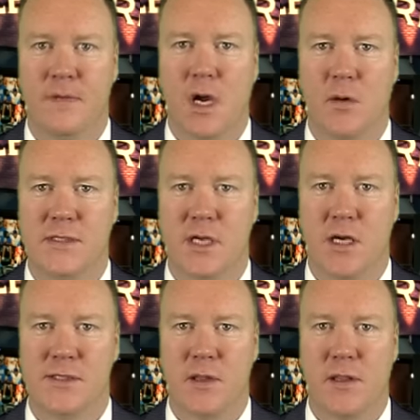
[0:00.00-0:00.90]
I was
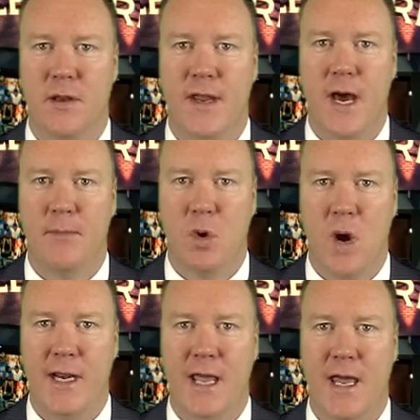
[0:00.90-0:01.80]
also the number
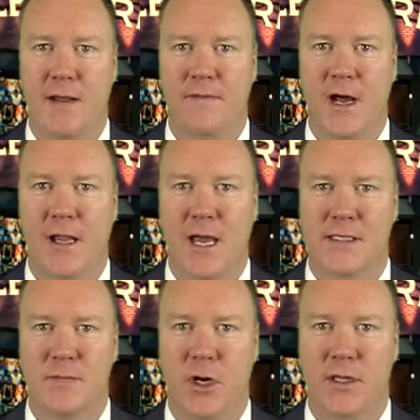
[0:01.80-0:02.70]
one NFL
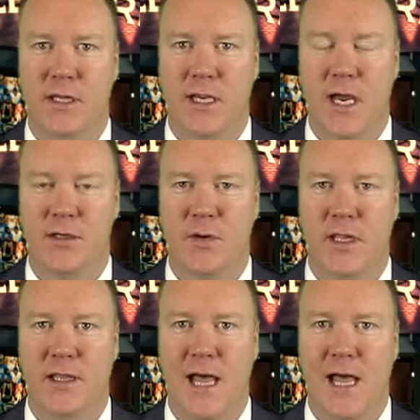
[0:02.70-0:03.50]
expert in the country the